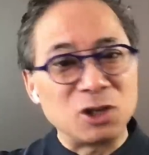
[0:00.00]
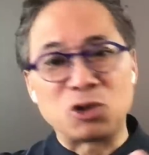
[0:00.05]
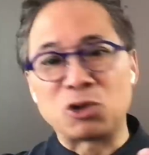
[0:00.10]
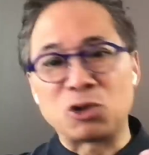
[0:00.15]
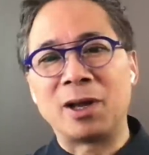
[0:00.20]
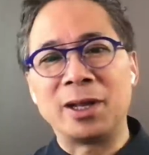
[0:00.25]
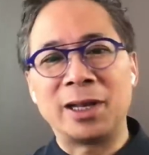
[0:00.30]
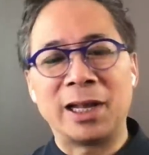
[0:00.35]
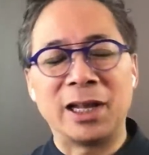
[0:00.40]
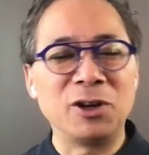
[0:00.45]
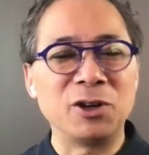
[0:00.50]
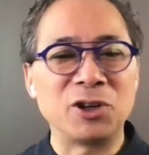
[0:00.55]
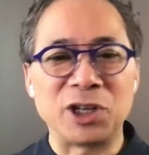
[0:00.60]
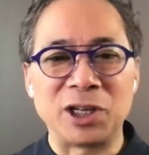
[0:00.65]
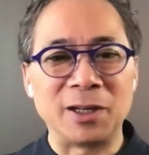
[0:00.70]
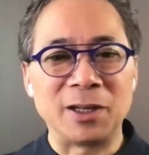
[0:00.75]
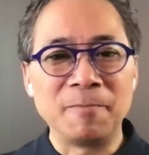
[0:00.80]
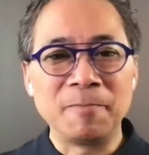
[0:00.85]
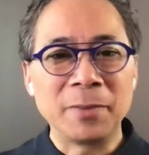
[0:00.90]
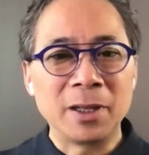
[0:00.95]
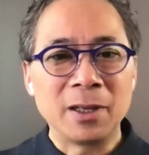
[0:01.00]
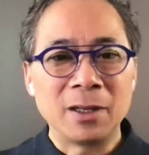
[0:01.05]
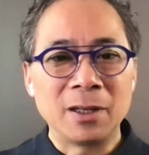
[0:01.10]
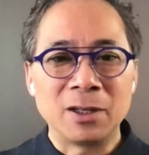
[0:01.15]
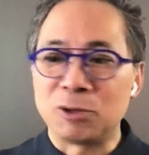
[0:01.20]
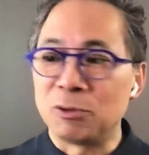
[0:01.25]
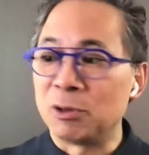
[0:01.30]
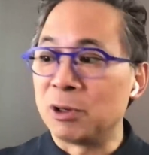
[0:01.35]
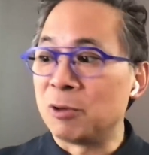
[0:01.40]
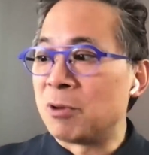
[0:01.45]
draw in energy.
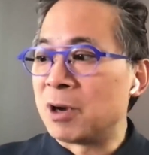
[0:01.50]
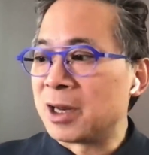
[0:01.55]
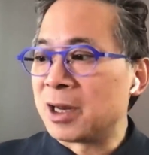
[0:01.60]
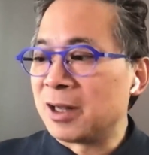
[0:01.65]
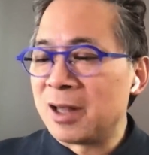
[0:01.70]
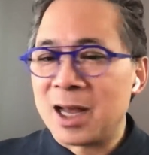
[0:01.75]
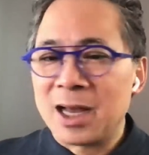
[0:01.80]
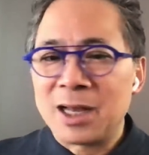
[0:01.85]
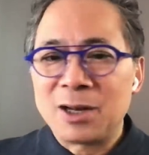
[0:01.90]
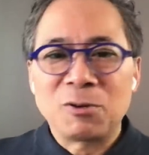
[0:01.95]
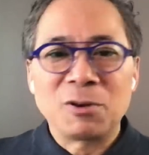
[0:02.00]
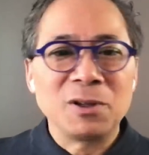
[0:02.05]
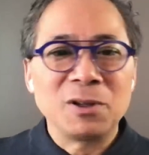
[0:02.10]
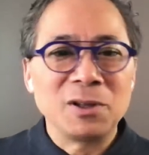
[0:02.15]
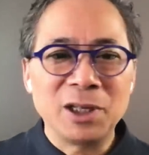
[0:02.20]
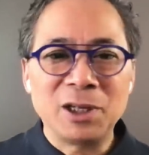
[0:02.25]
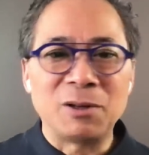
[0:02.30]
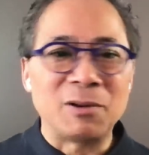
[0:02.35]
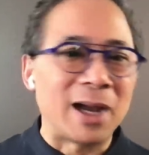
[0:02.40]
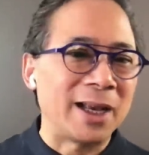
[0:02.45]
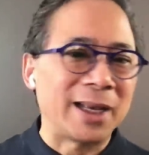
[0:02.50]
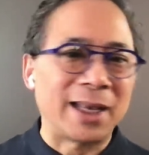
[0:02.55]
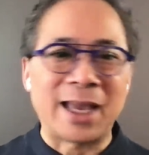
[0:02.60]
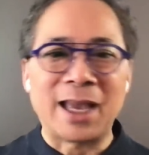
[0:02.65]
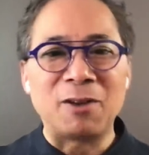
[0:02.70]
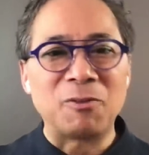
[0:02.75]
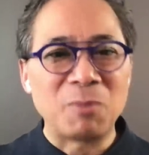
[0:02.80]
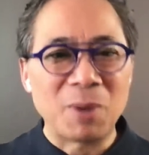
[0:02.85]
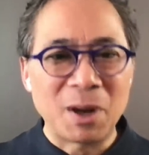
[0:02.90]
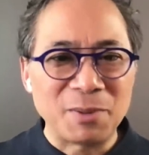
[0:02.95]
Do we want a lot or a little? I
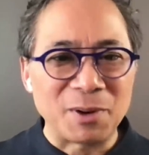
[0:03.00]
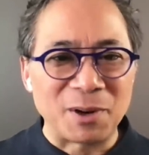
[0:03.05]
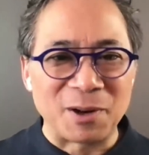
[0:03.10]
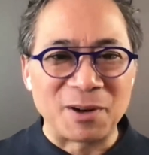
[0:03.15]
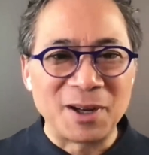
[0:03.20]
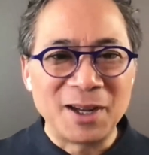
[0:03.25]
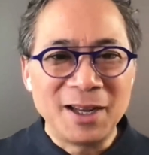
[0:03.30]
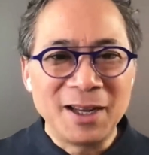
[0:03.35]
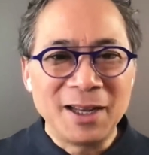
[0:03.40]
can't remember.